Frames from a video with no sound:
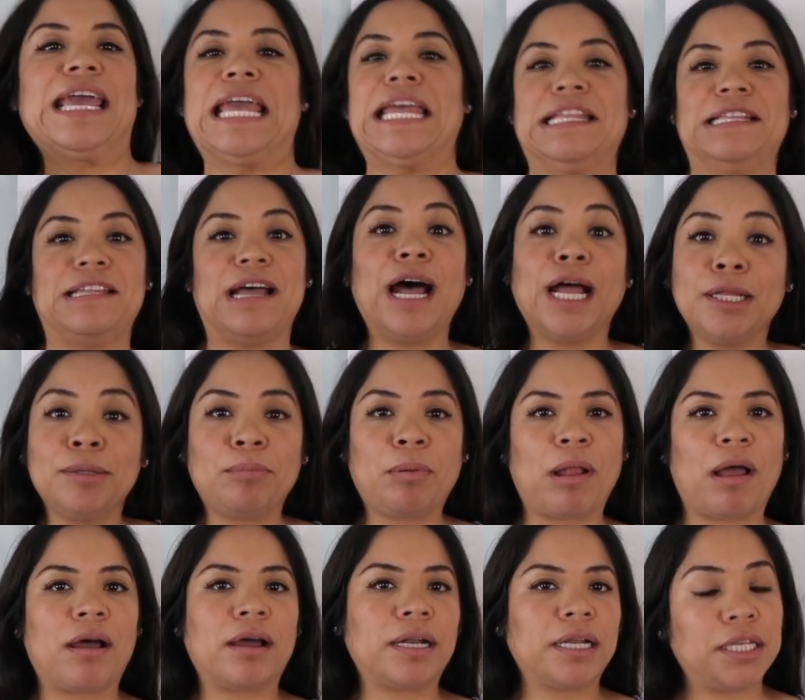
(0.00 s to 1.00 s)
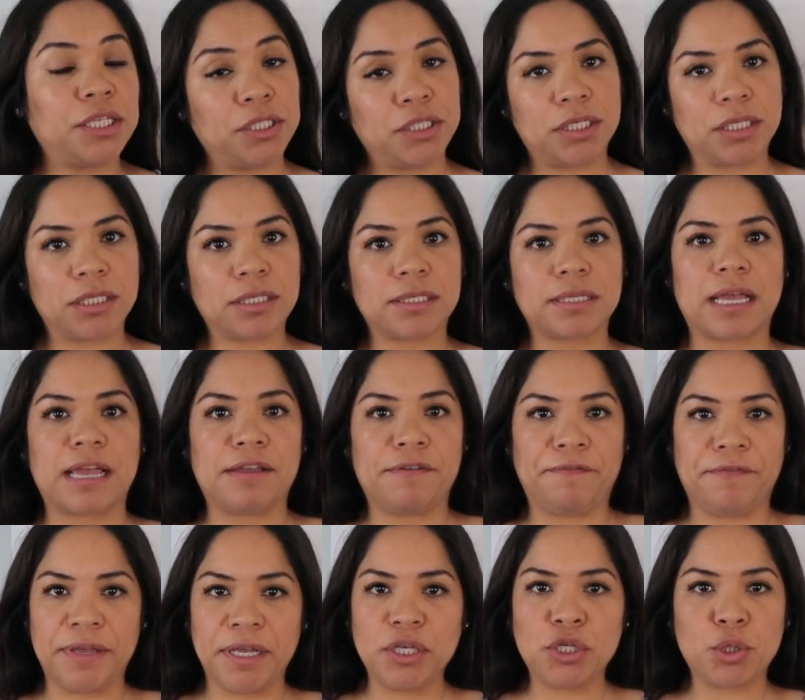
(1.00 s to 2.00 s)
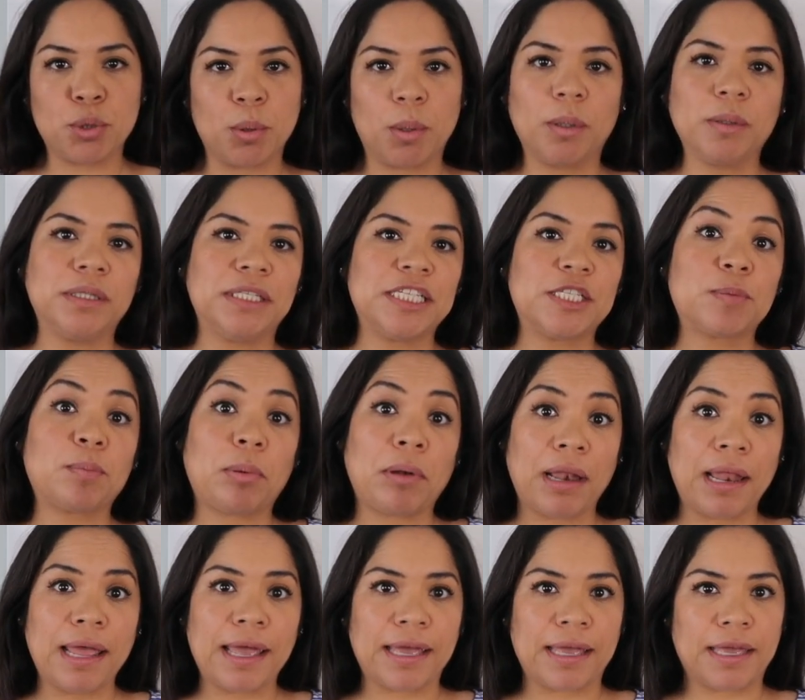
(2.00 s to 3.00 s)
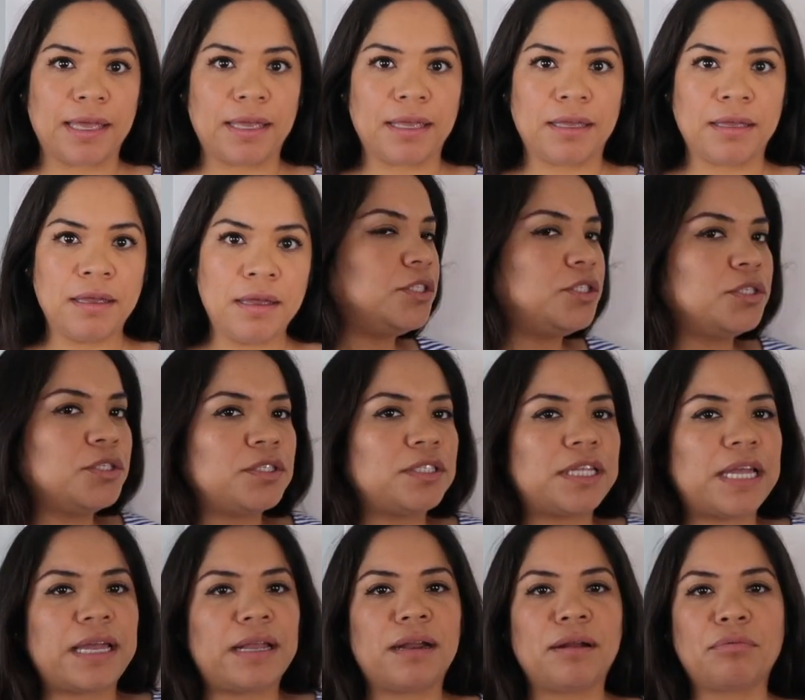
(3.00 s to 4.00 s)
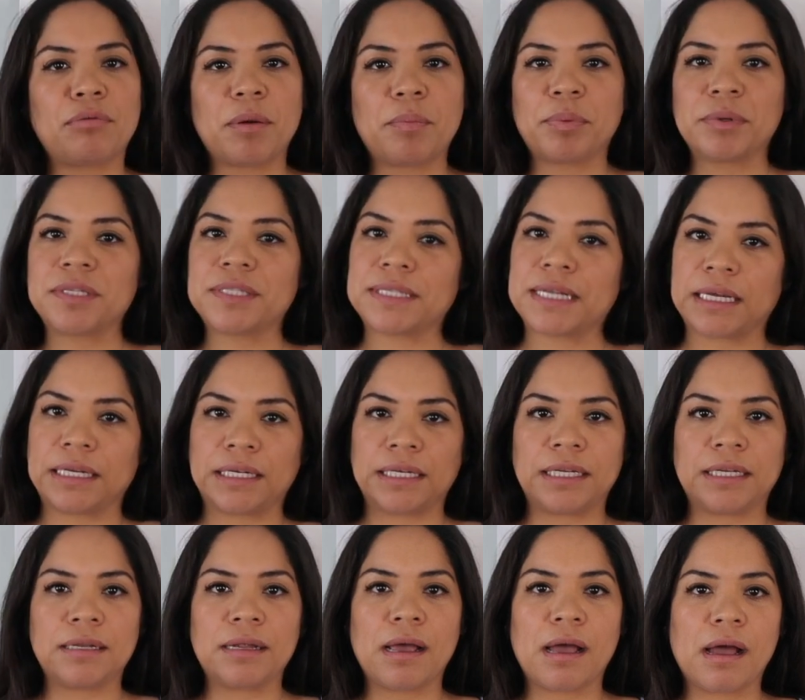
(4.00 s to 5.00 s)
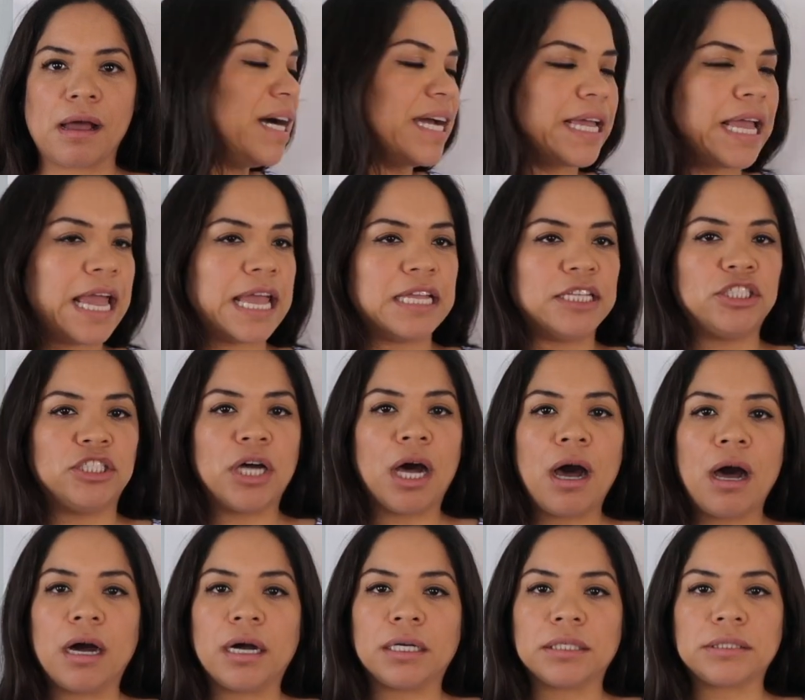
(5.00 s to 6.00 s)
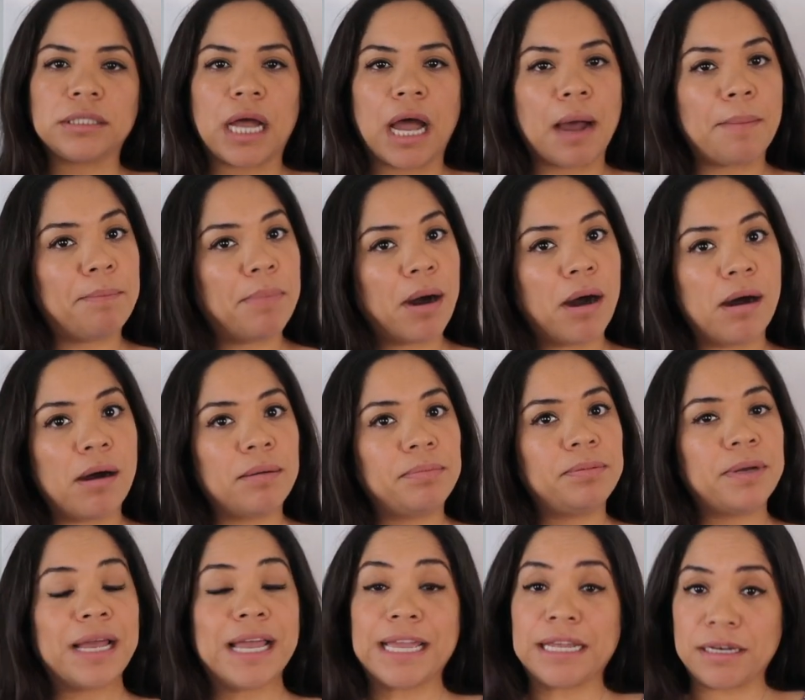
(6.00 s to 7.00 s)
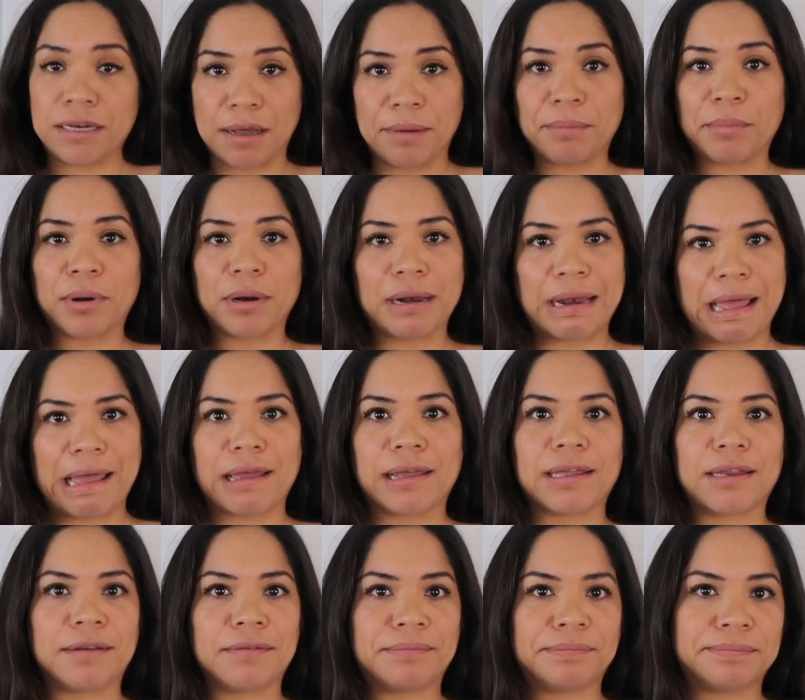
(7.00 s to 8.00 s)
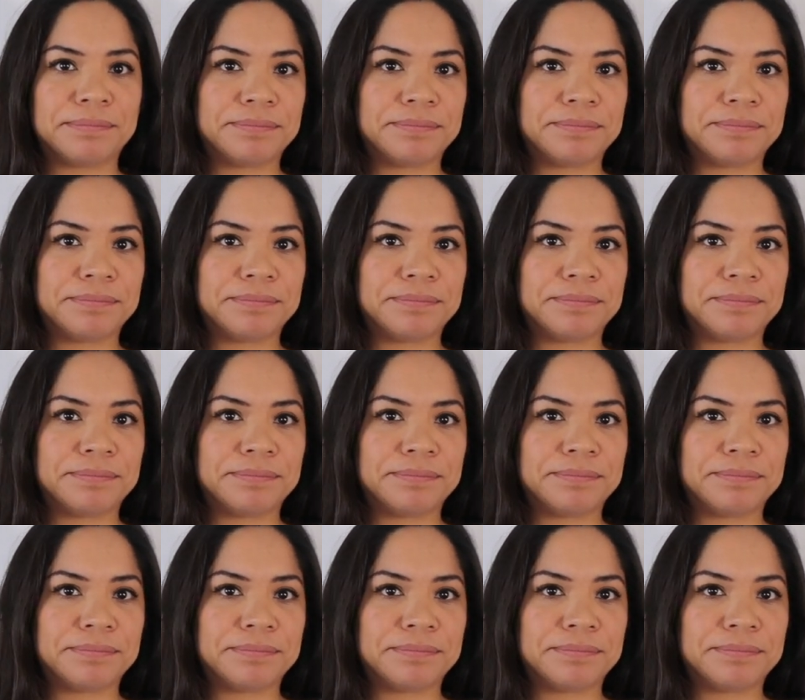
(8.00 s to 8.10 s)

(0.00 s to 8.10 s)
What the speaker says: A dot plot is just a visual display. It's just data represented by a dot above a number line.